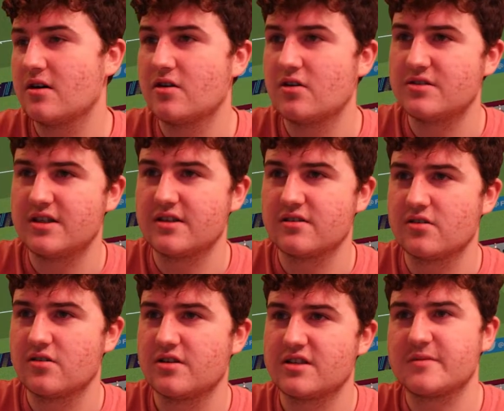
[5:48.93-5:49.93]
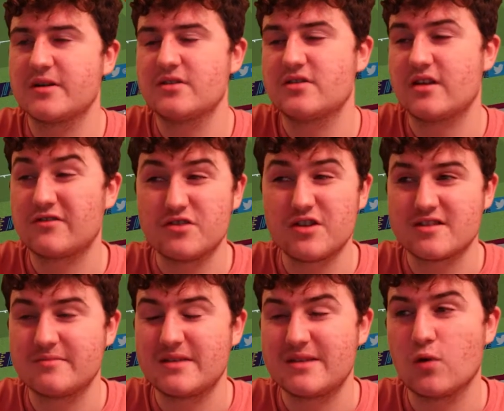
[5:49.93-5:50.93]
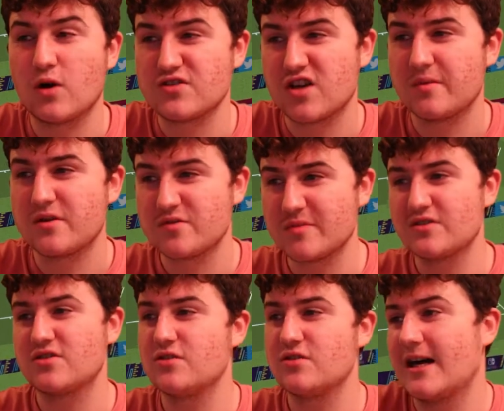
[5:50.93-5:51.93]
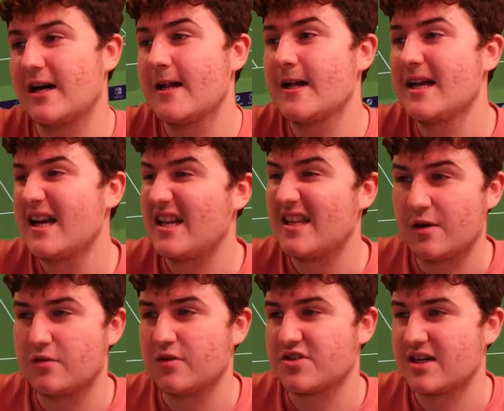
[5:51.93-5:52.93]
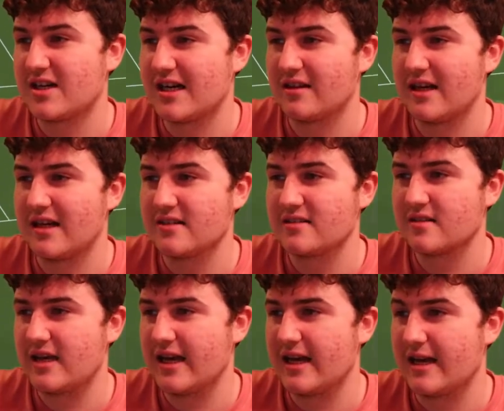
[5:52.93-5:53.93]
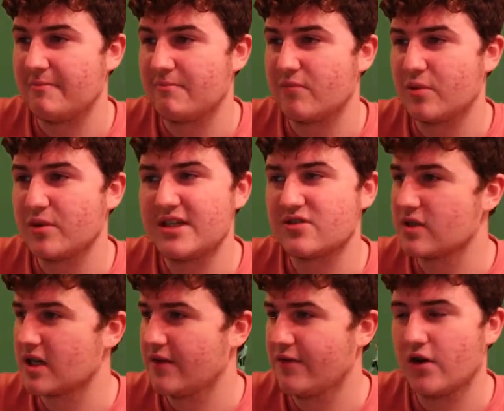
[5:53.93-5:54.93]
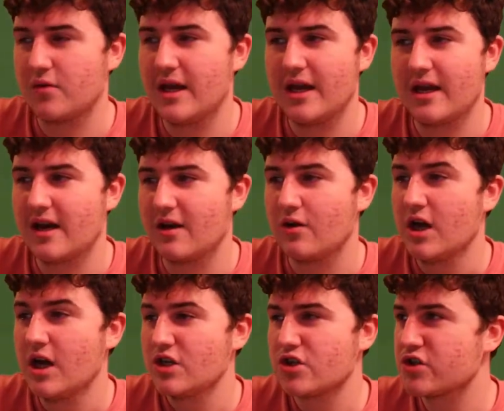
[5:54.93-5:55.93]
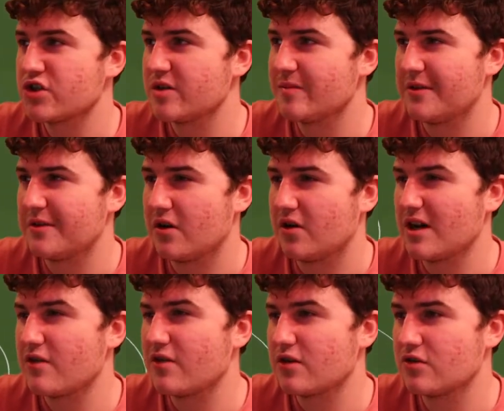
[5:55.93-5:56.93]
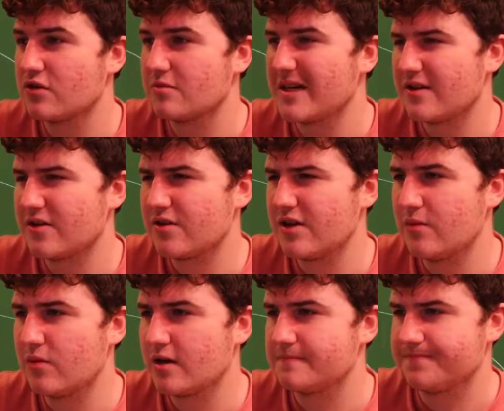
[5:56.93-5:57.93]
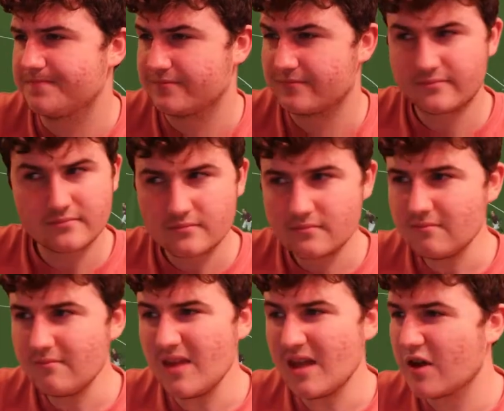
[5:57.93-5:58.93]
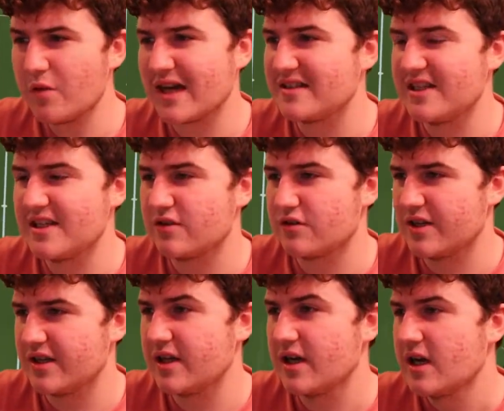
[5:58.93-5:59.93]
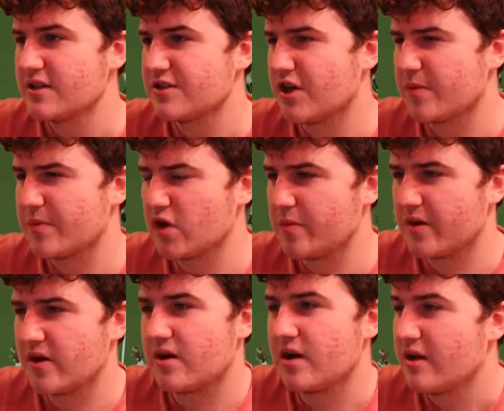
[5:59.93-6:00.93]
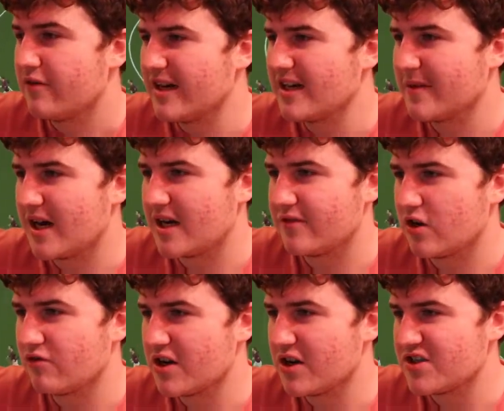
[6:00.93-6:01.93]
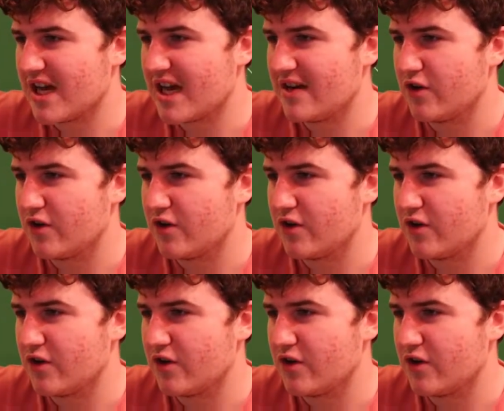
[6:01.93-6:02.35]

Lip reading: Oh, dear Lord. I made one sub. I was about to do that. And now there's a highlight. Please don't give it away now. Josh Emmanuel, another goal. Make it 3-1. That would be ideal, really. Dirk Proper, find the man. You've got runners ahead of you.